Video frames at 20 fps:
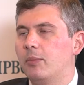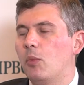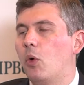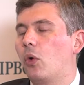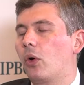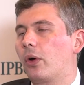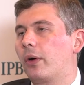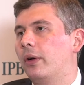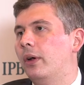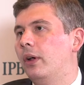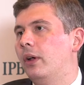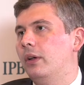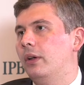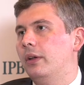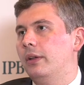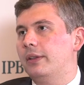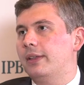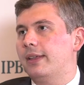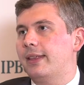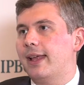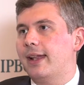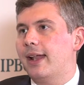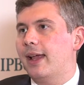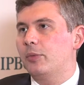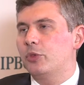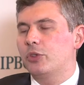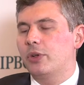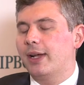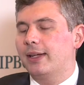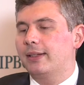more to that
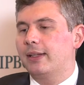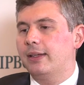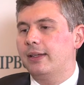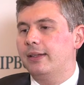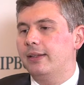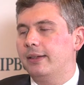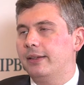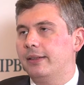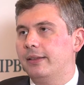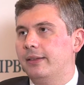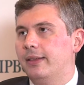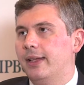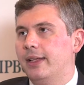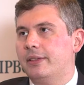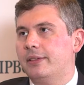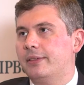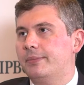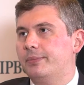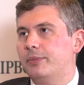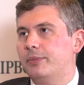abstract idea? That's